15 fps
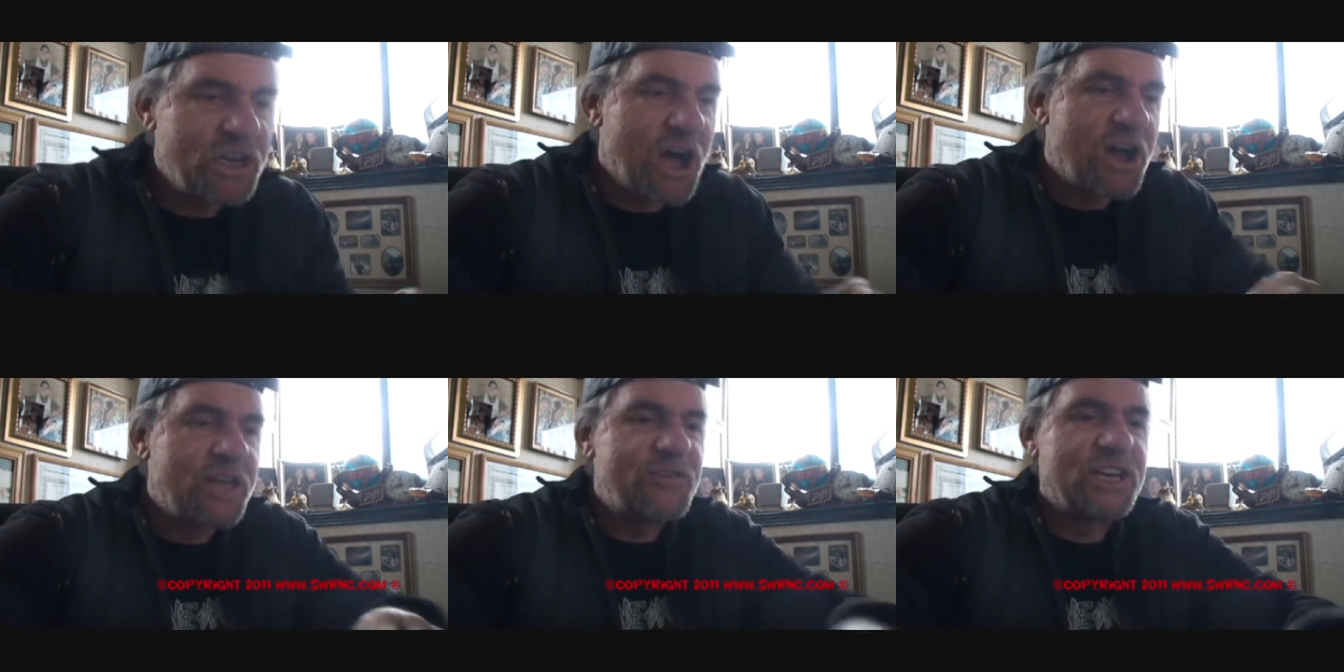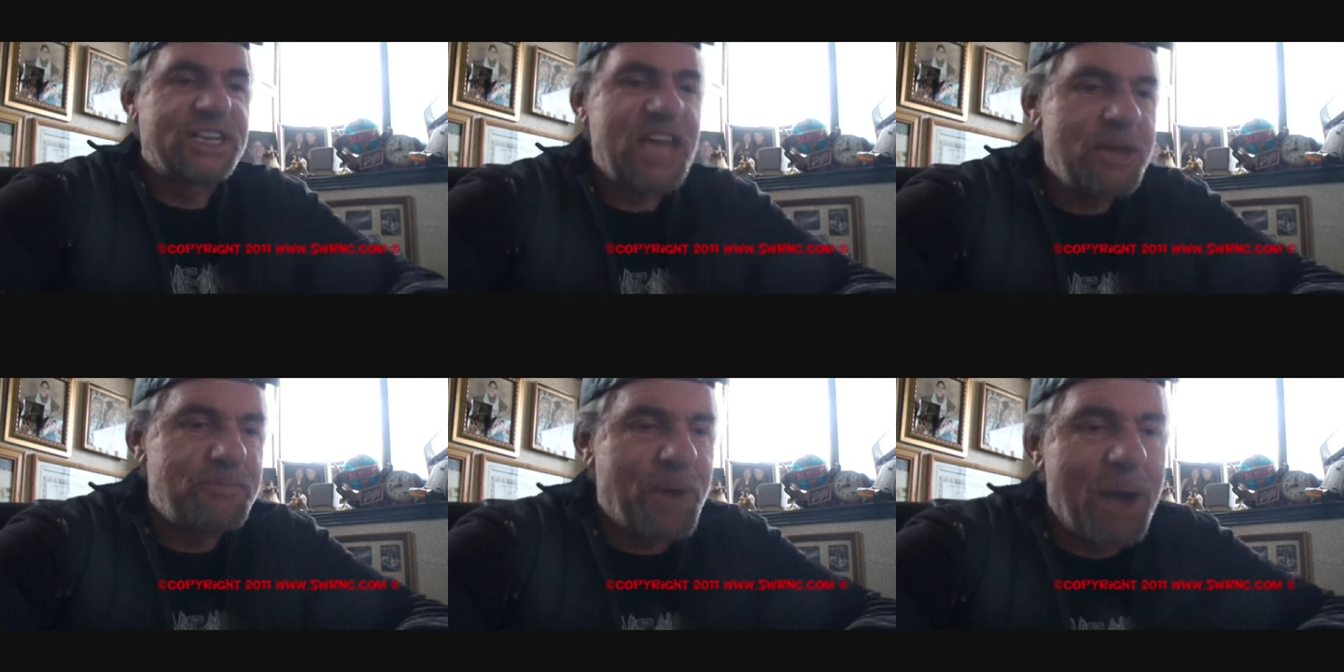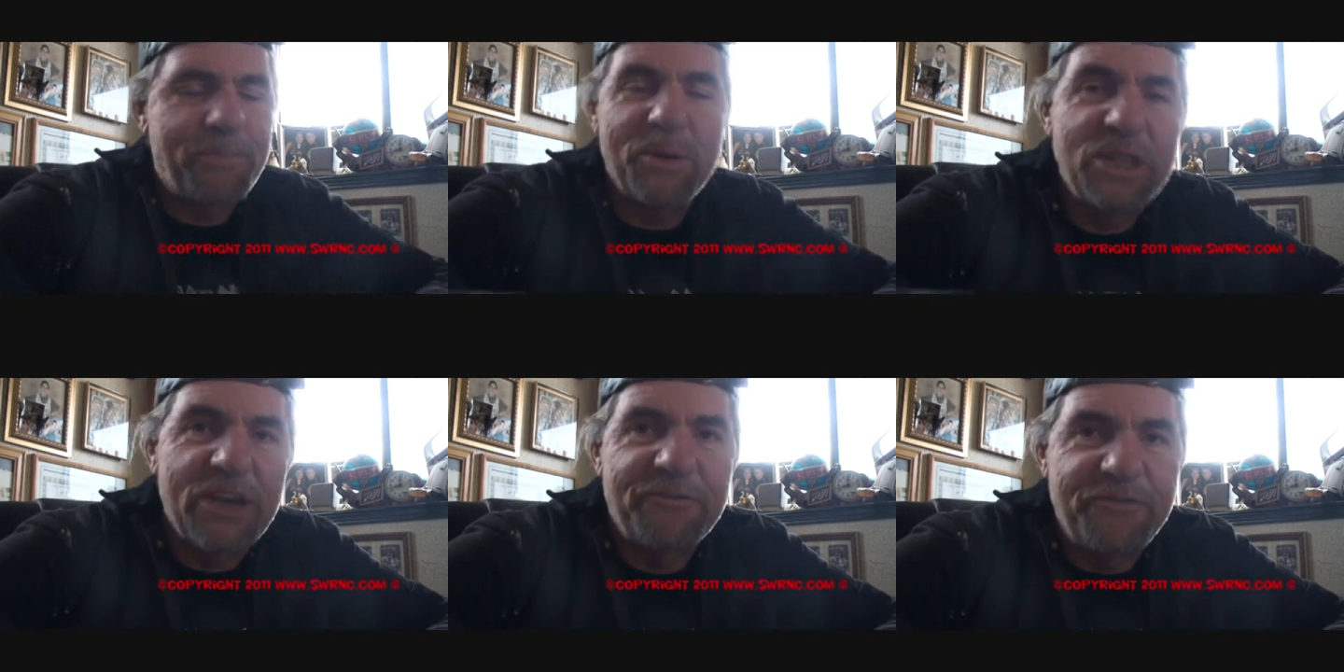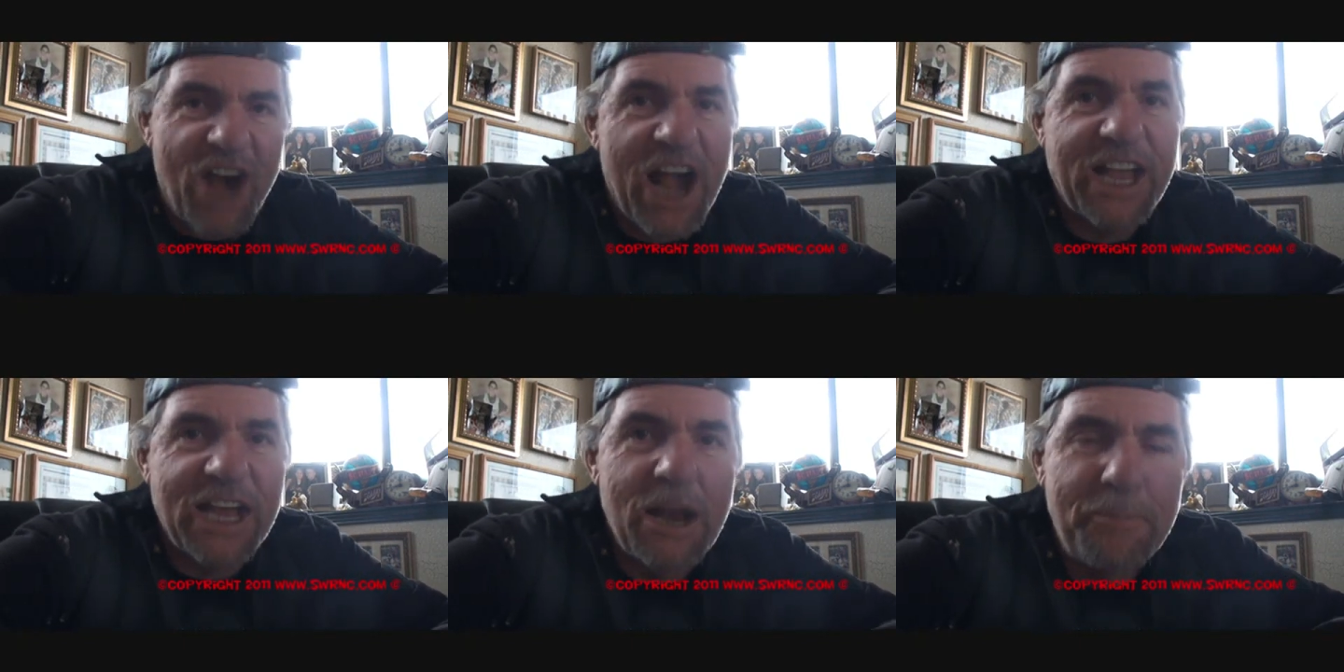you don't even keep up with your
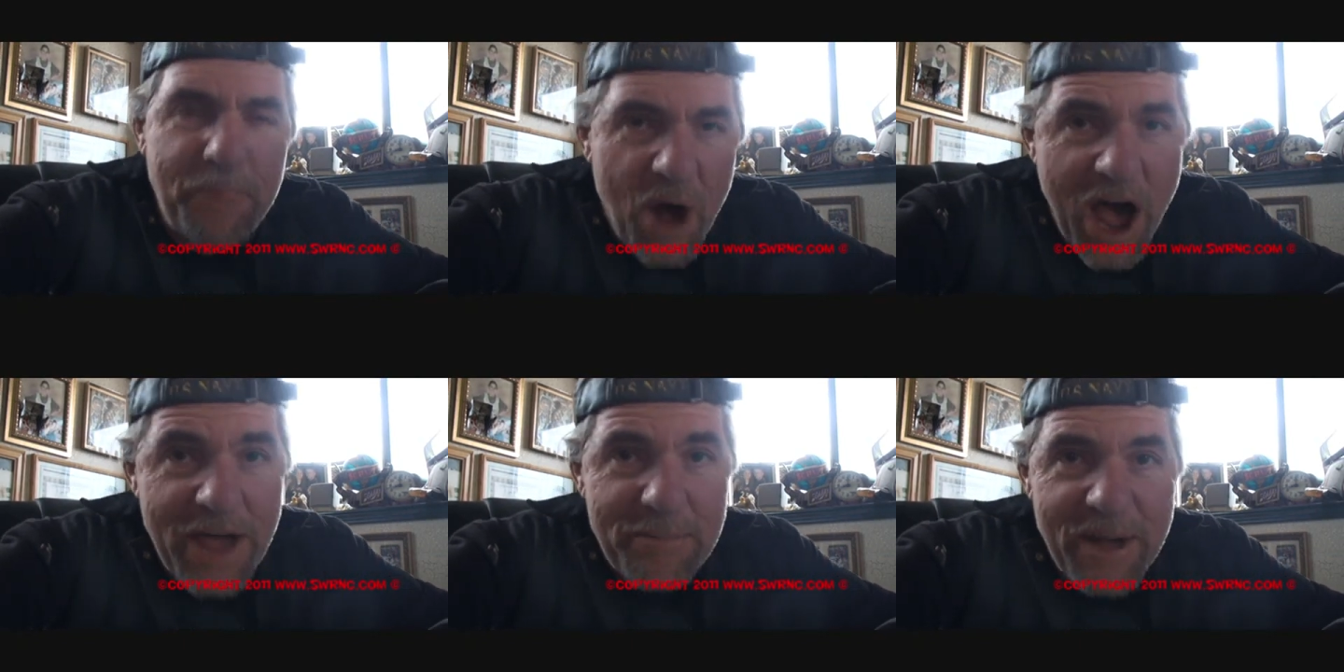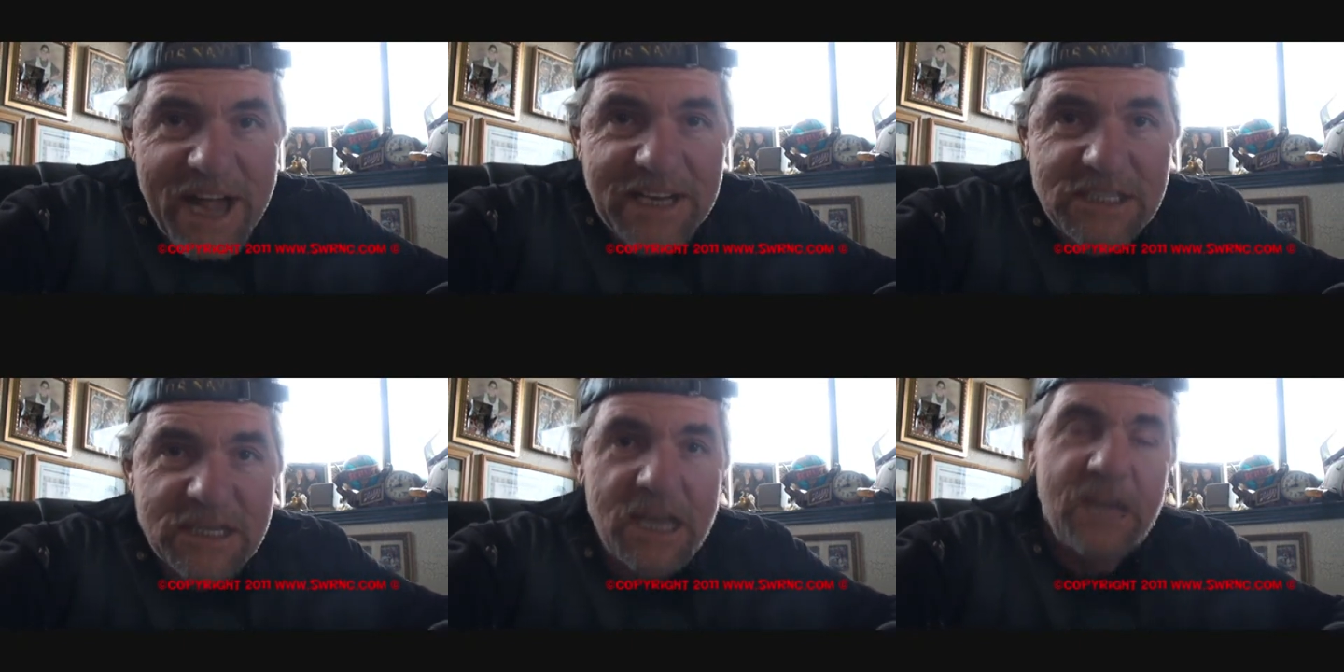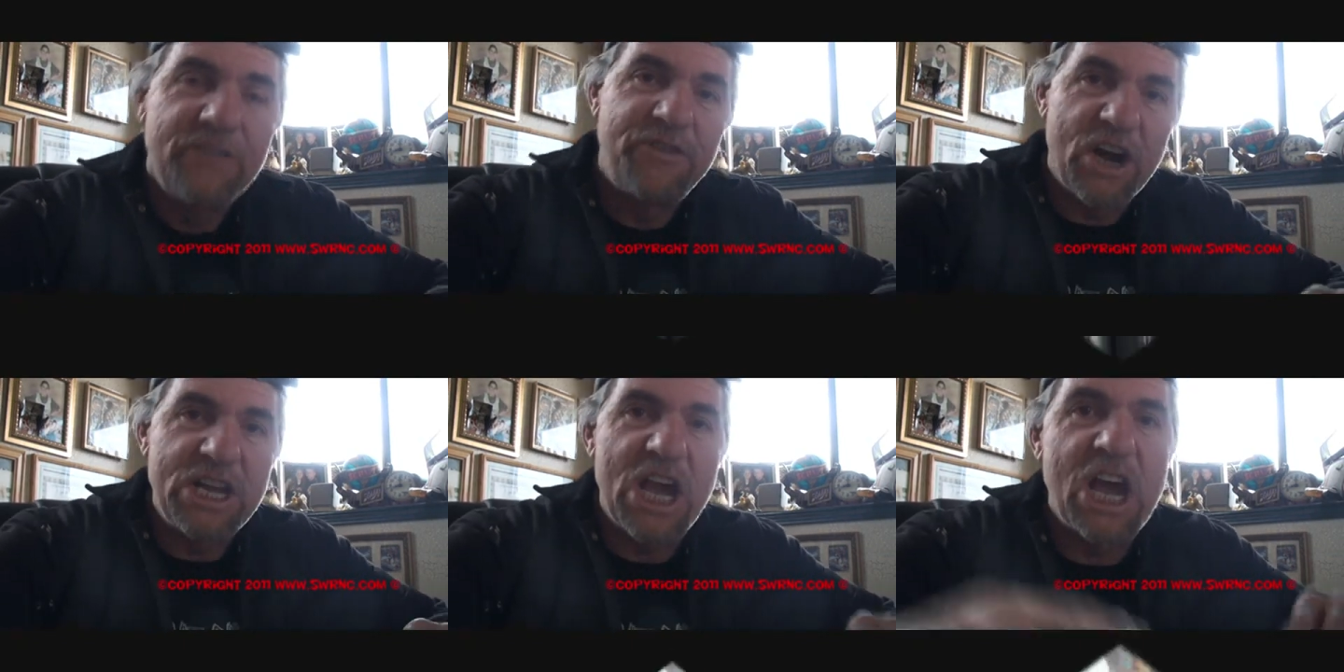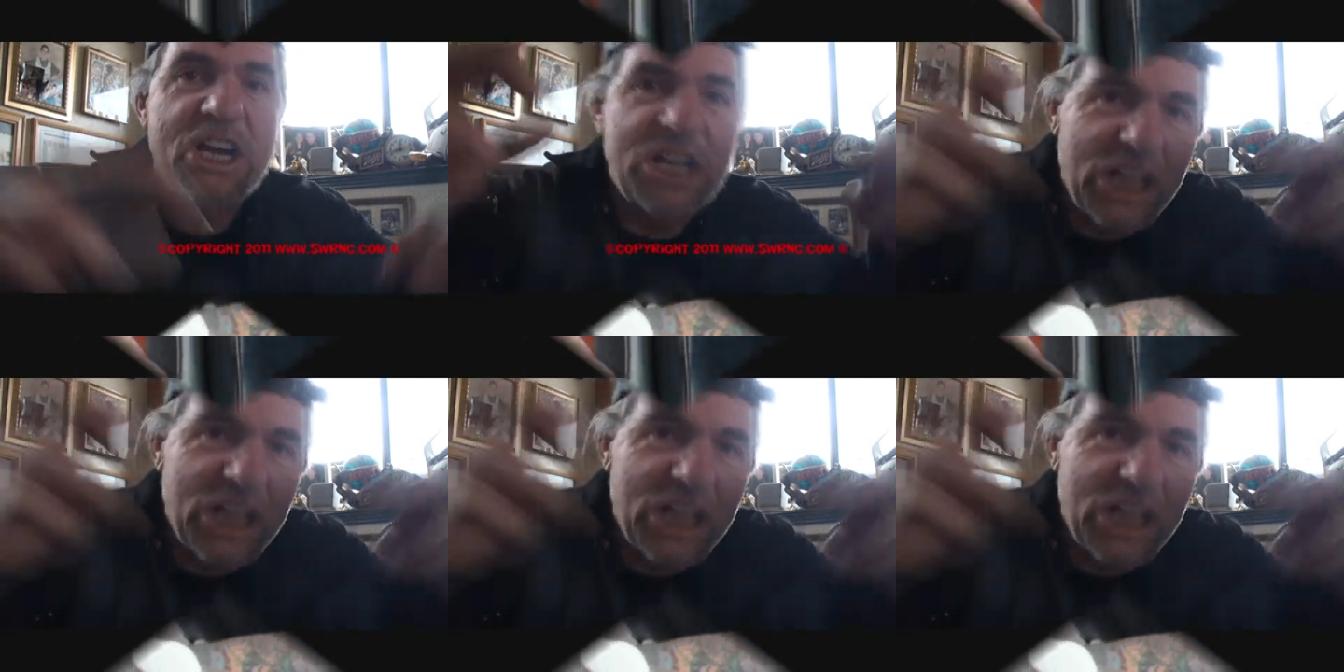fucking appointments for your